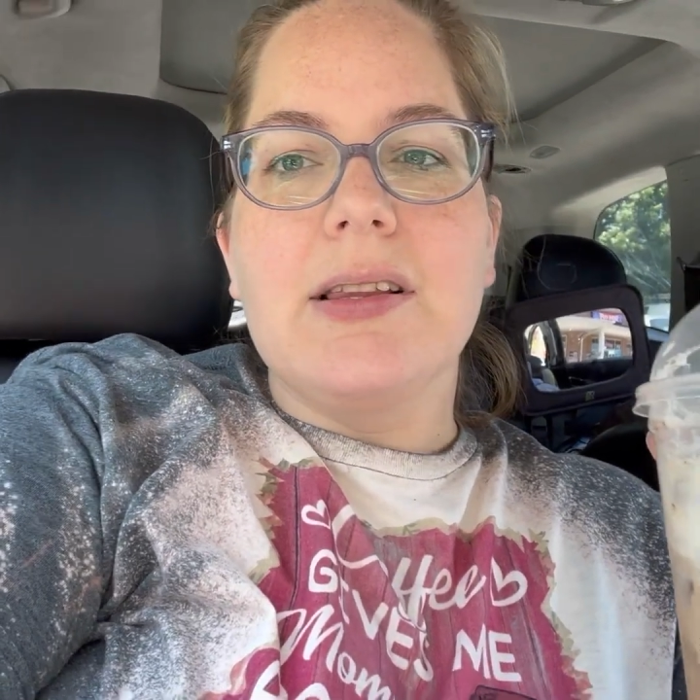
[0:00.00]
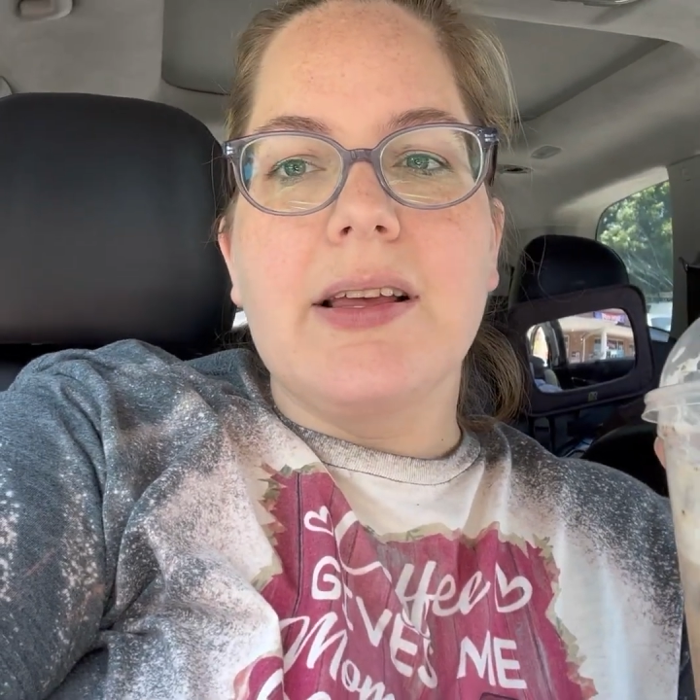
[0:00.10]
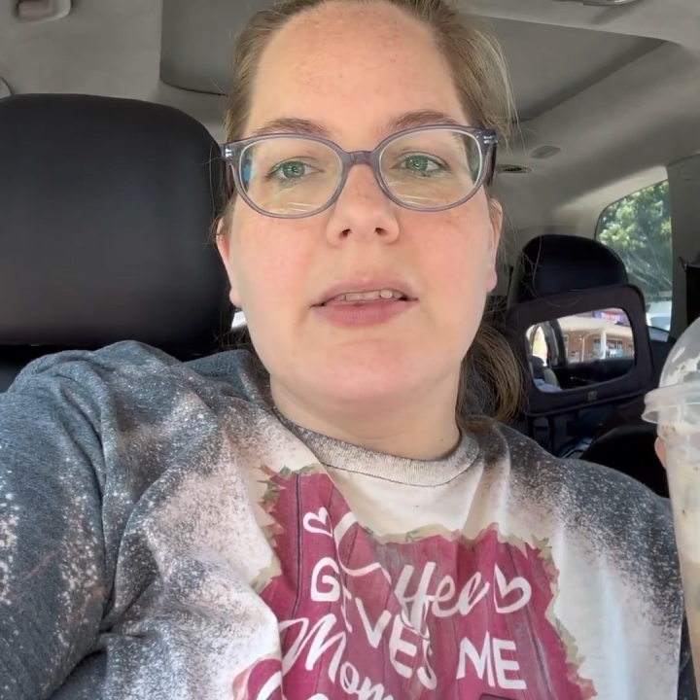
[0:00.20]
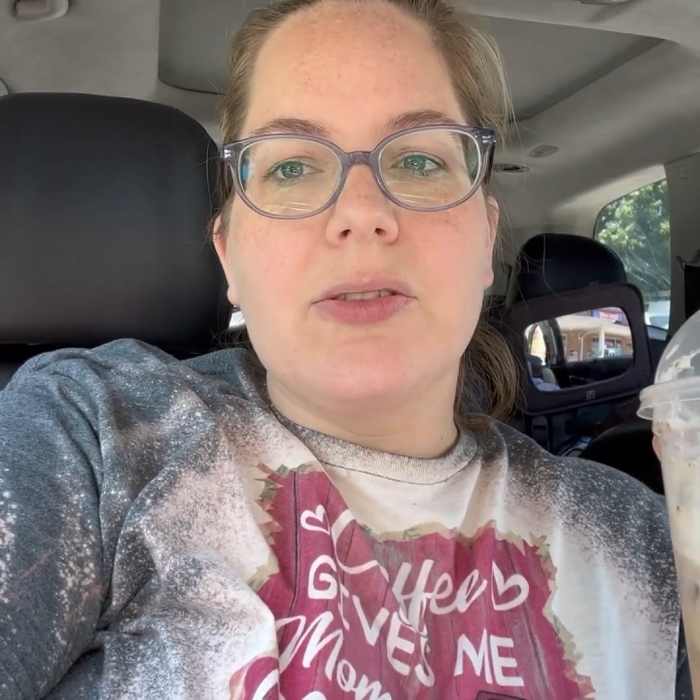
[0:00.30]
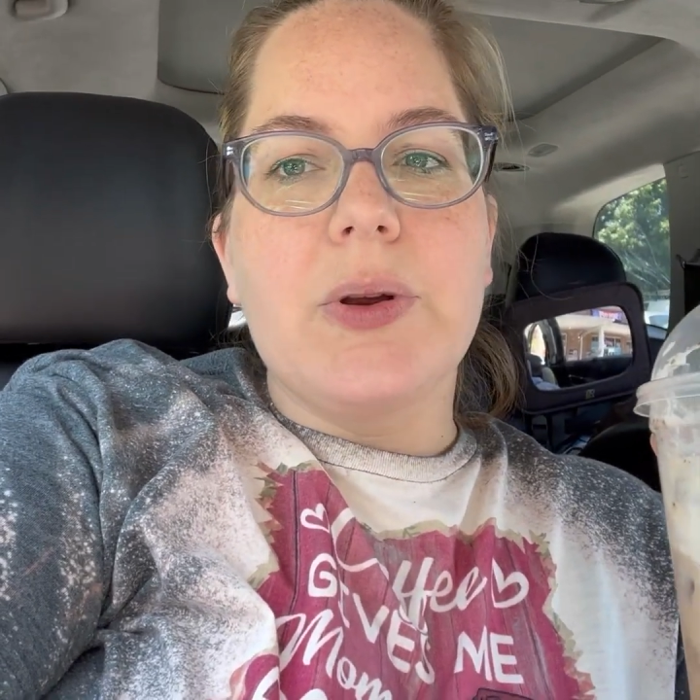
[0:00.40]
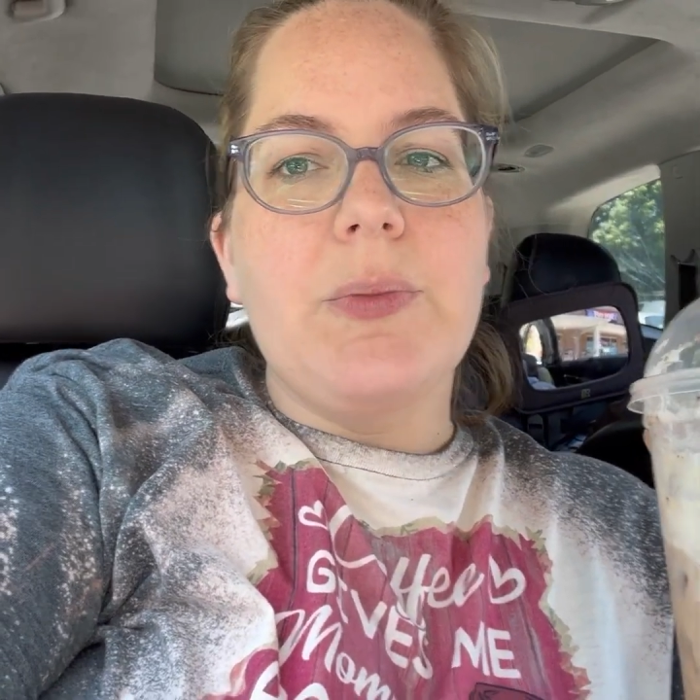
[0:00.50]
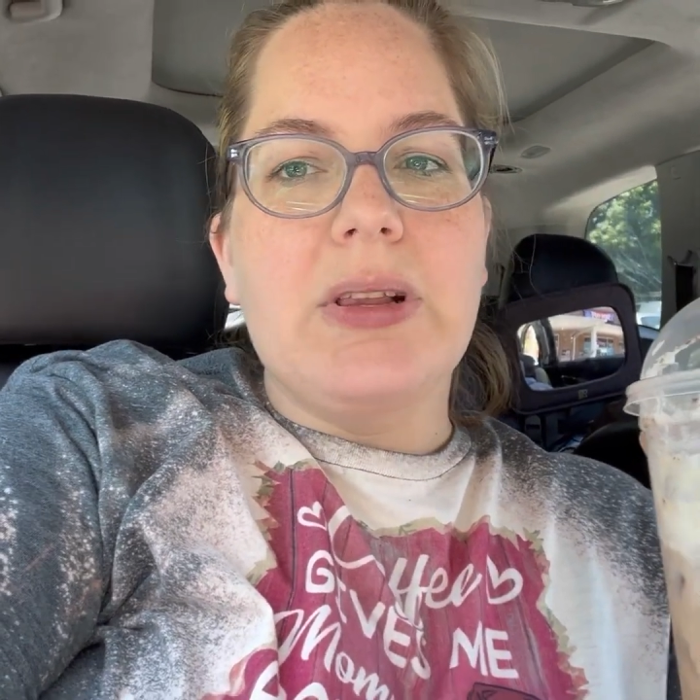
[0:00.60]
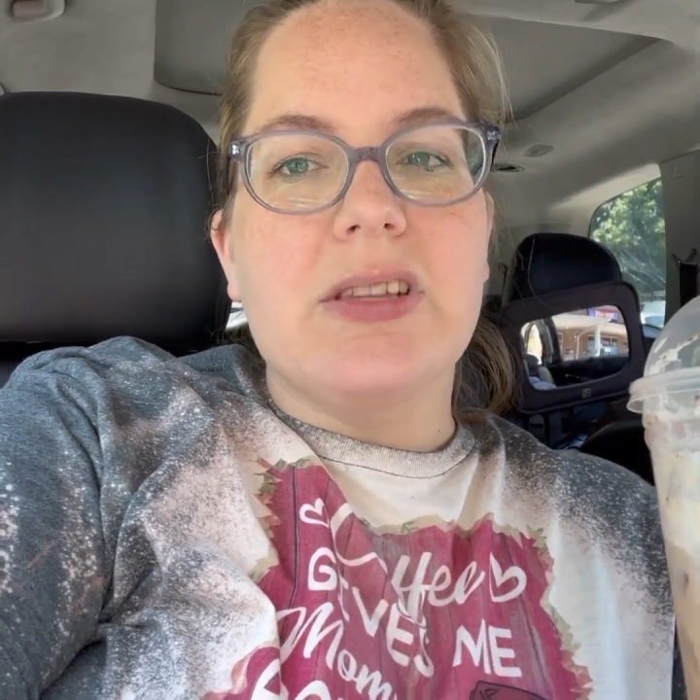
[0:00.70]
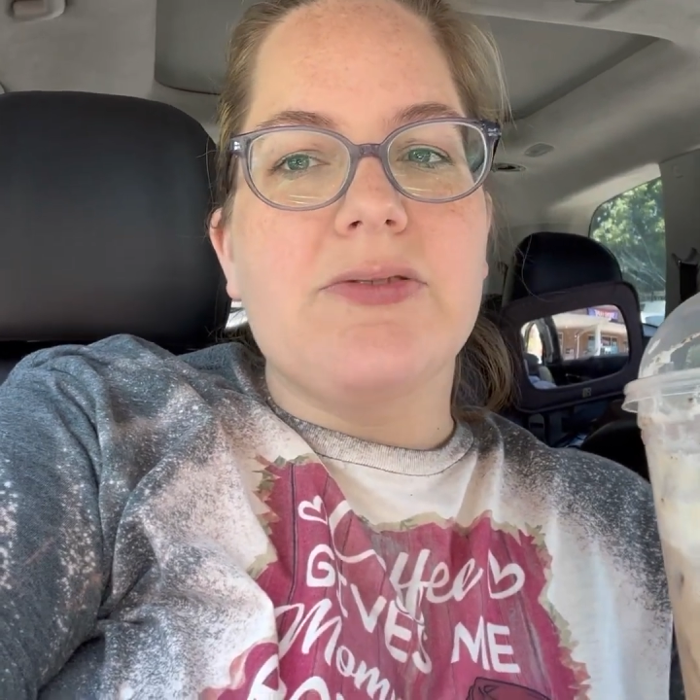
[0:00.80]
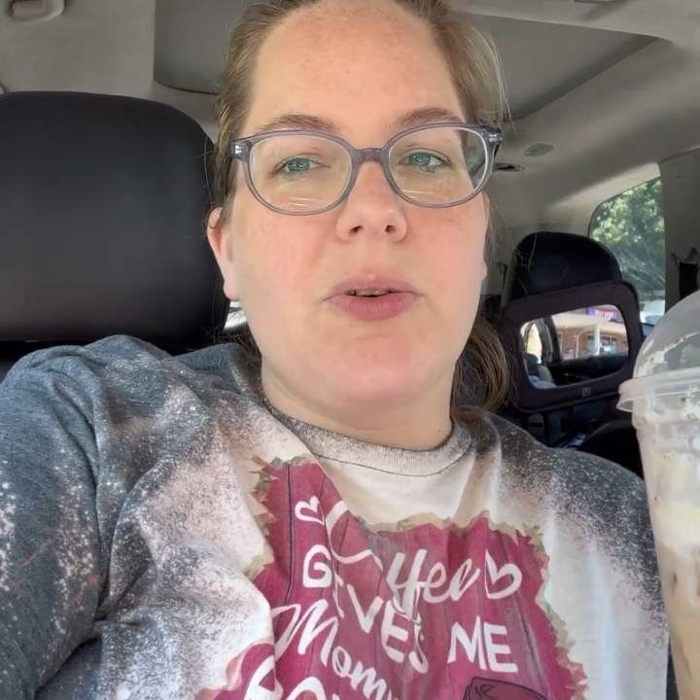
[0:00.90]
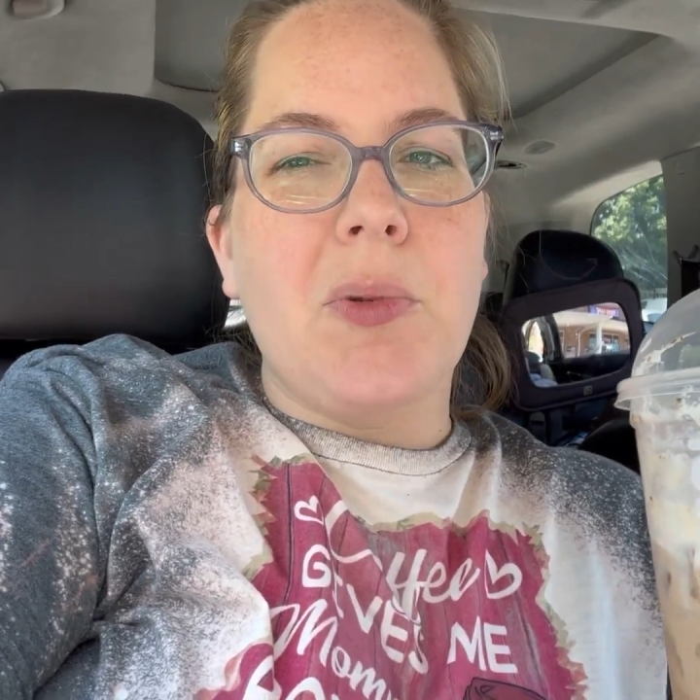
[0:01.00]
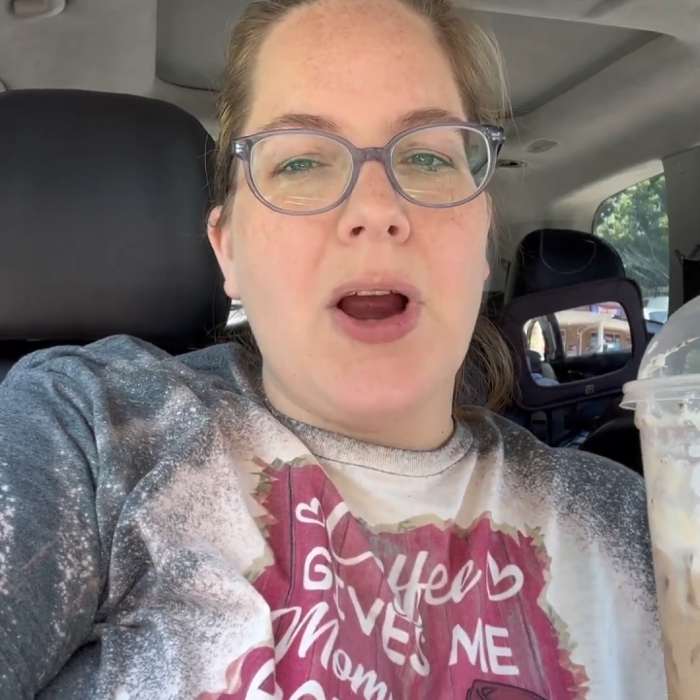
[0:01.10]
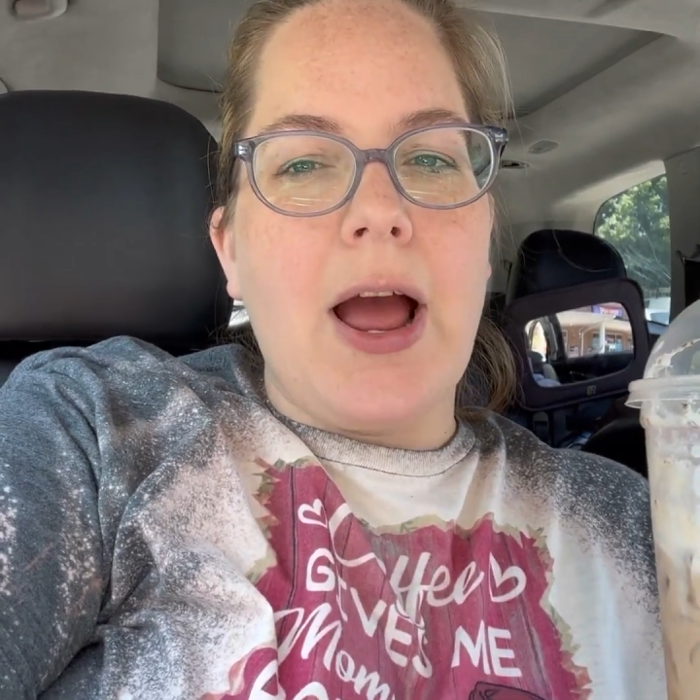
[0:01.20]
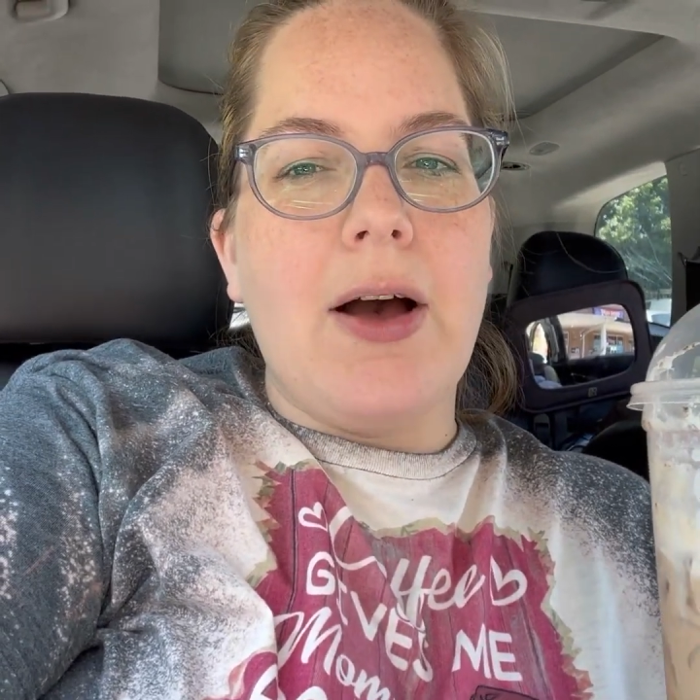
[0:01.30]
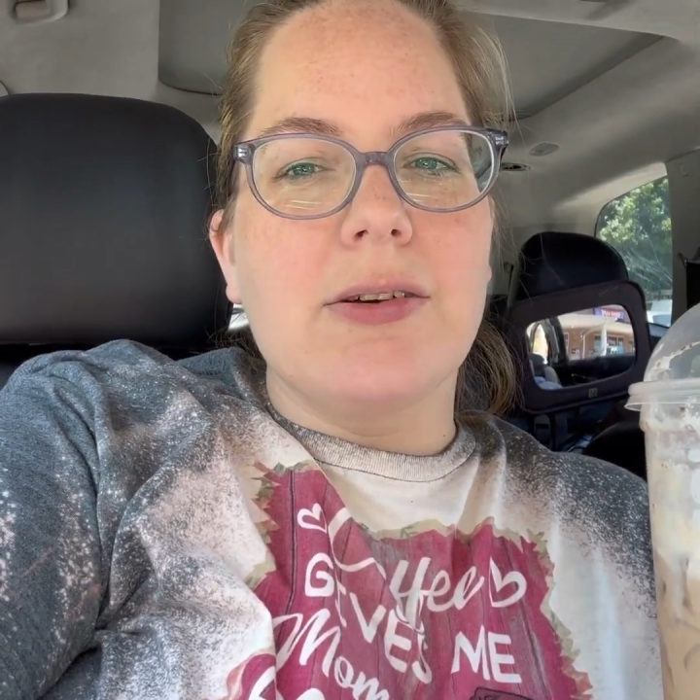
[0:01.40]
like three minutes from our
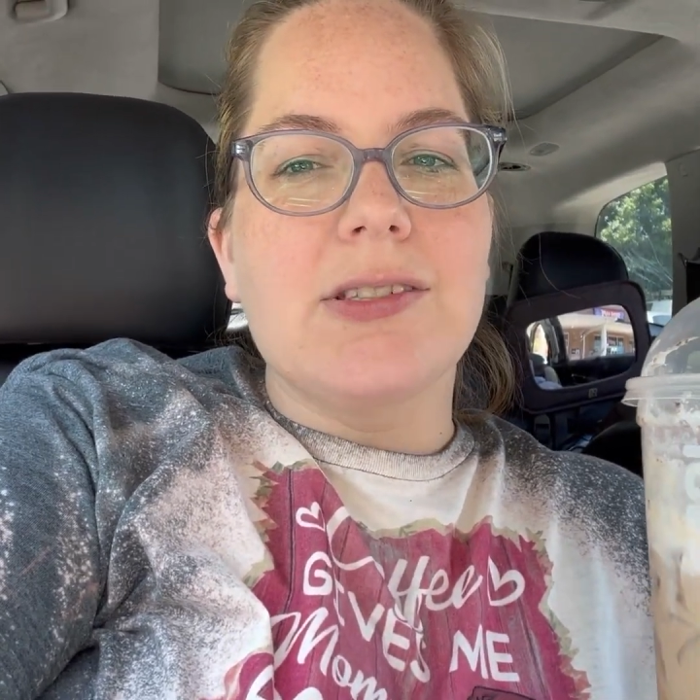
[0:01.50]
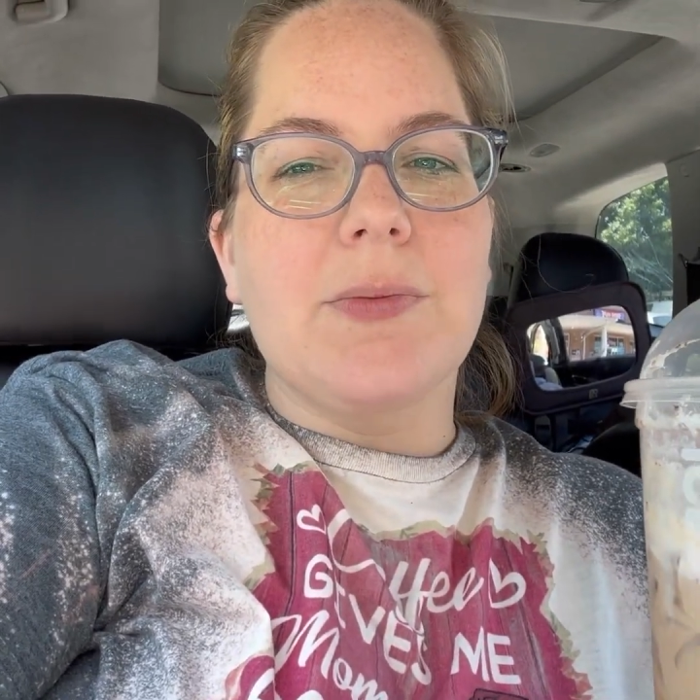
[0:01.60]
house.